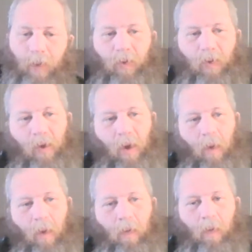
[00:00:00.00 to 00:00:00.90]

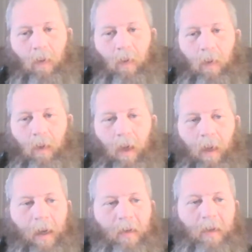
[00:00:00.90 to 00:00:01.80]
So I
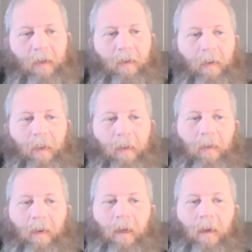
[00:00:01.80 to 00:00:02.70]
now see 3
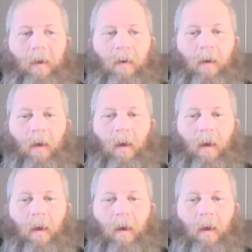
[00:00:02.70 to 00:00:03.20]
people in here.